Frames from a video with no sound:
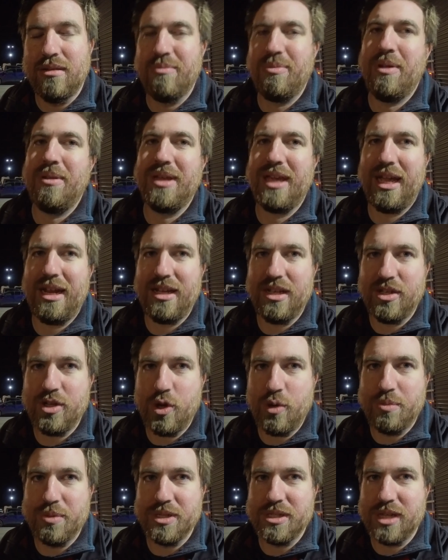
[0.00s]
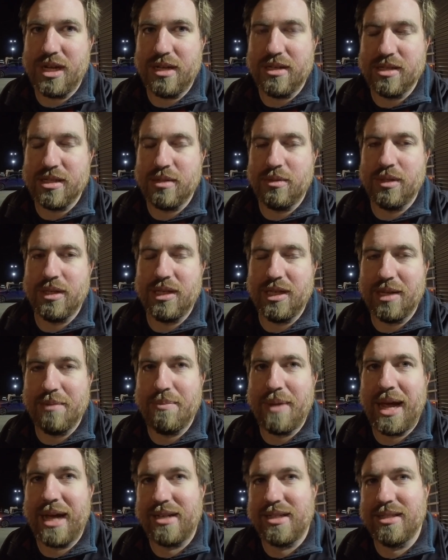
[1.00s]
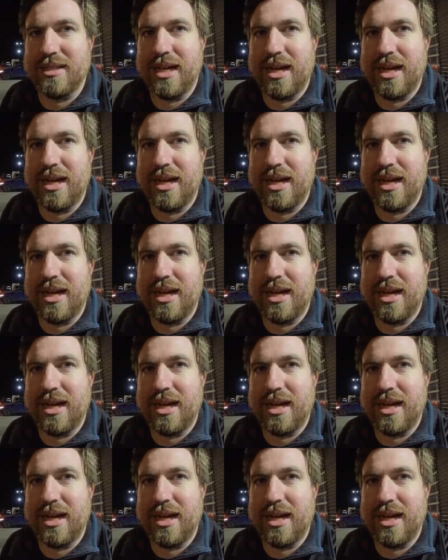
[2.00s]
probably 82%, so we can get back to